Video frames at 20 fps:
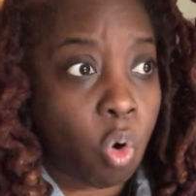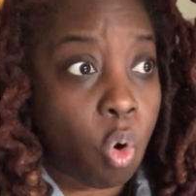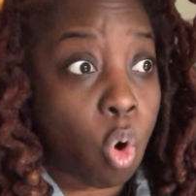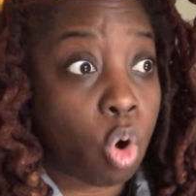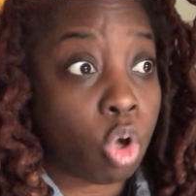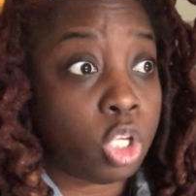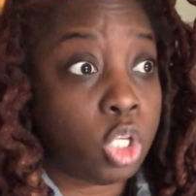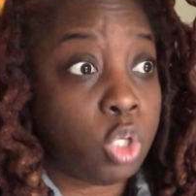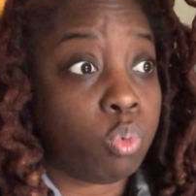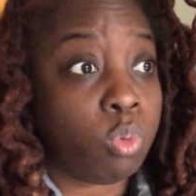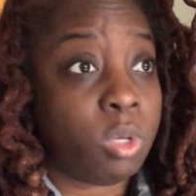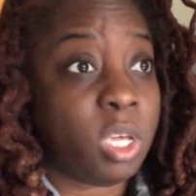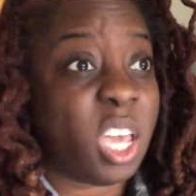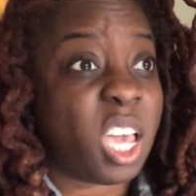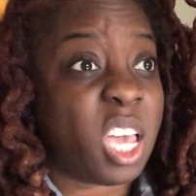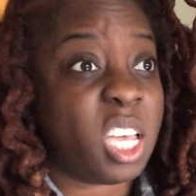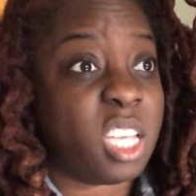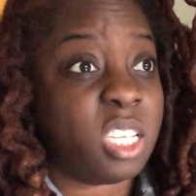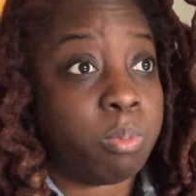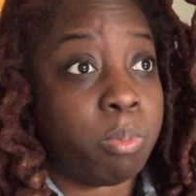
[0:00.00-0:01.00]
all you
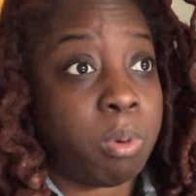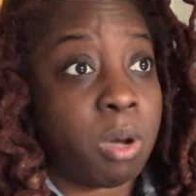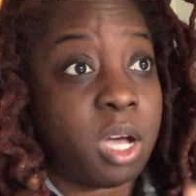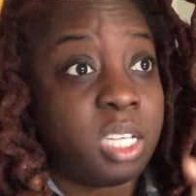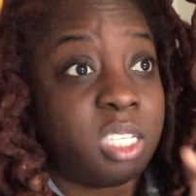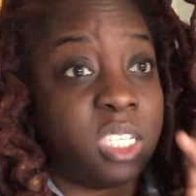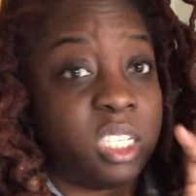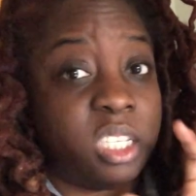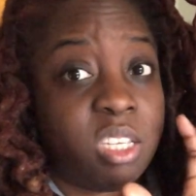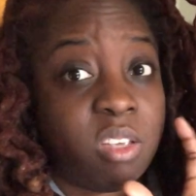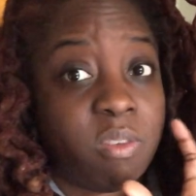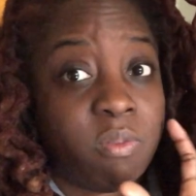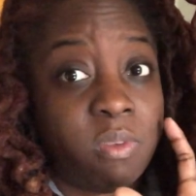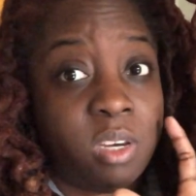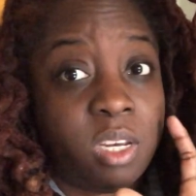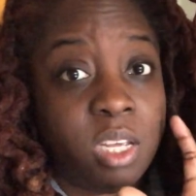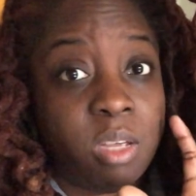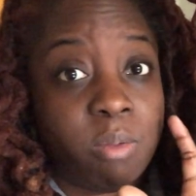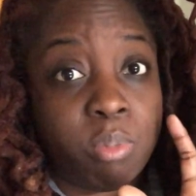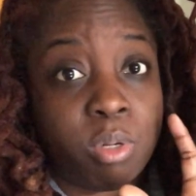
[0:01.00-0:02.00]
get is
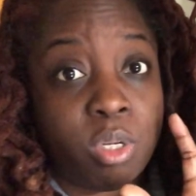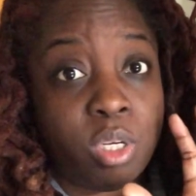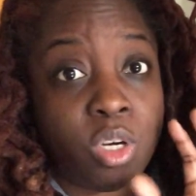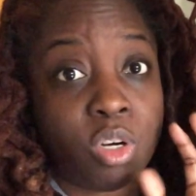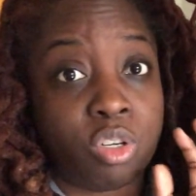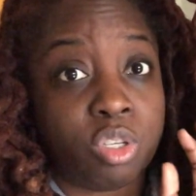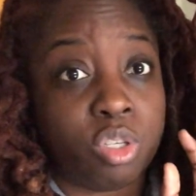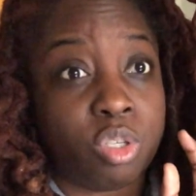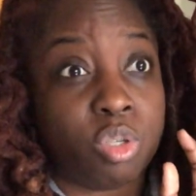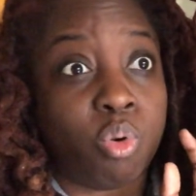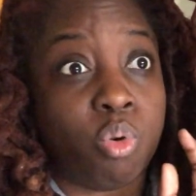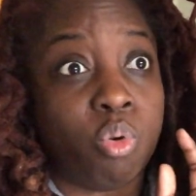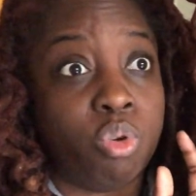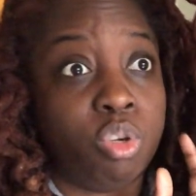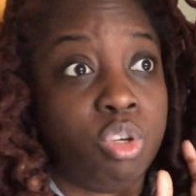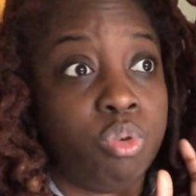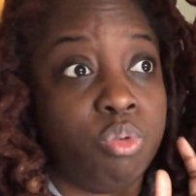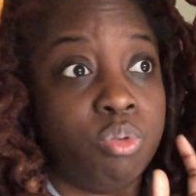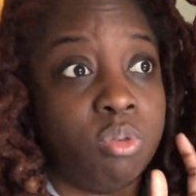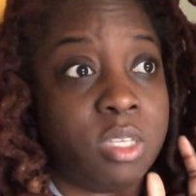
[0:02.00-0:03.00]
positivity, but you're so
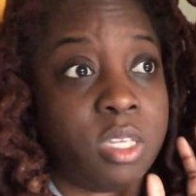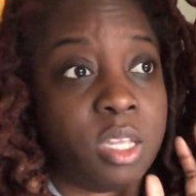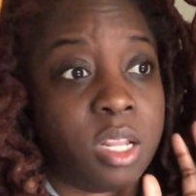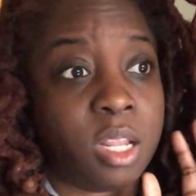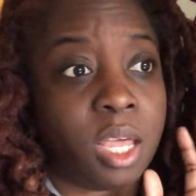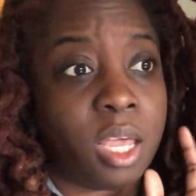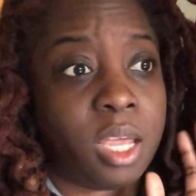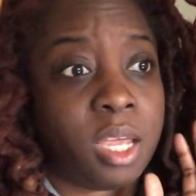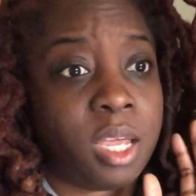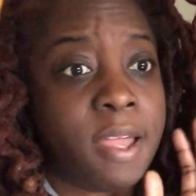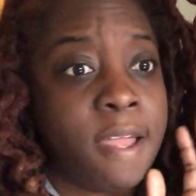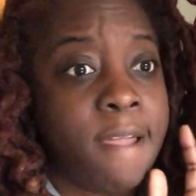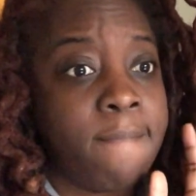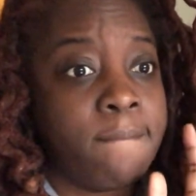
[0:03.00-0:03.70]
used to, like,